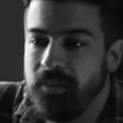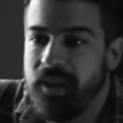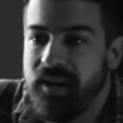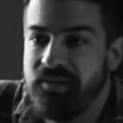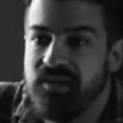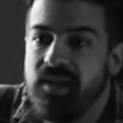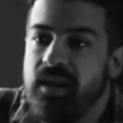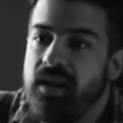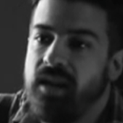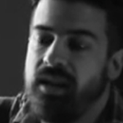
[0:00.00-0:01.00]
Beth.
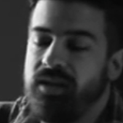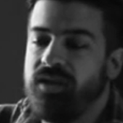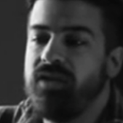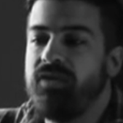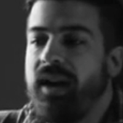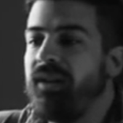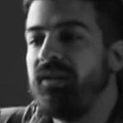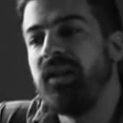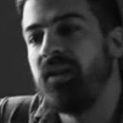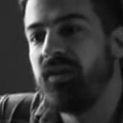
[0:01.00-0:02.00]
She
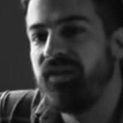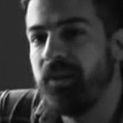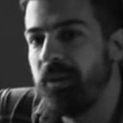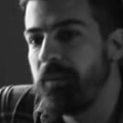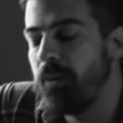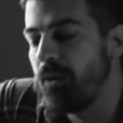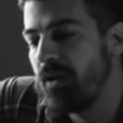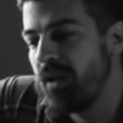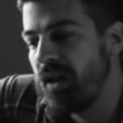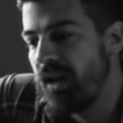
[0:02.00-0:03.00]
drowned in our family
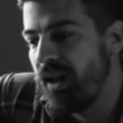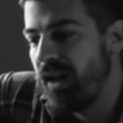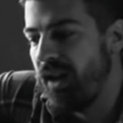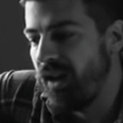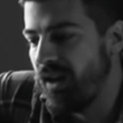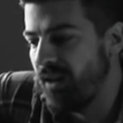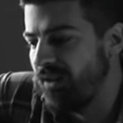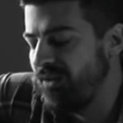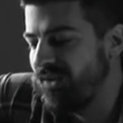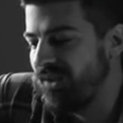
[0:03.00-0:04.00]
pool, and